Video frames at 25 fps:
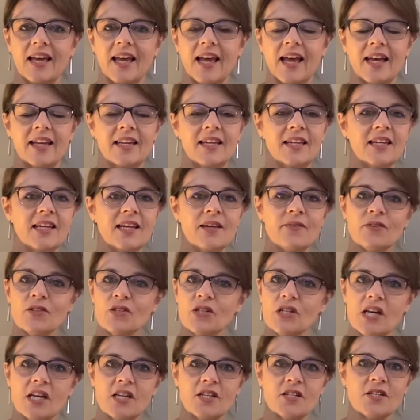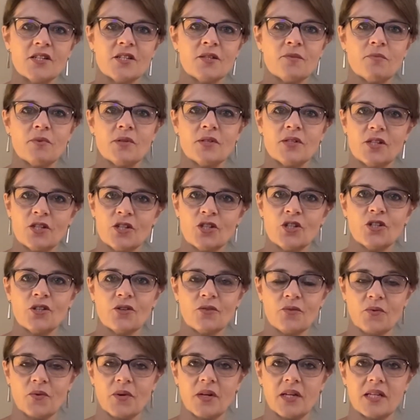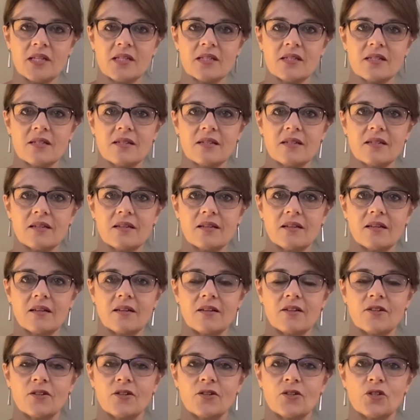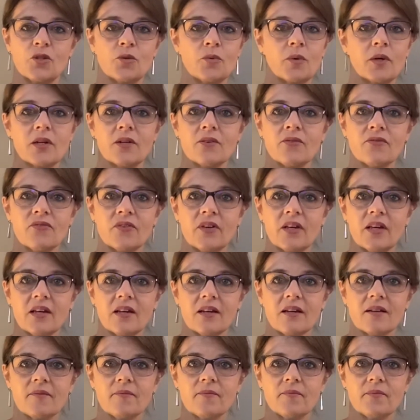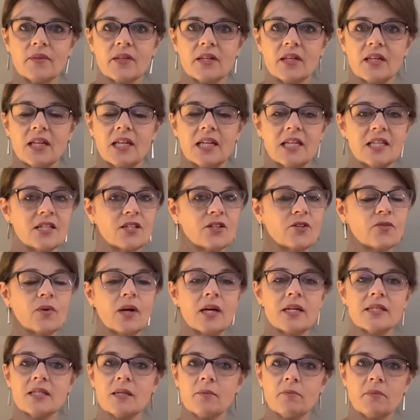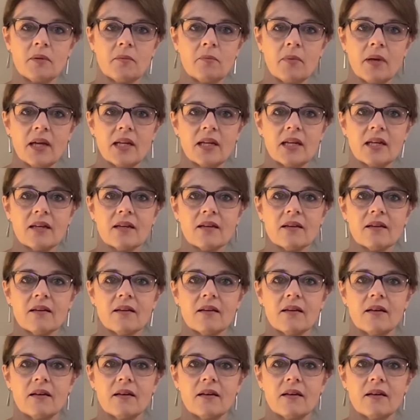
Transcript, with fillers: And he never changed his position of rest to one of fear. He didn't rise up in panic.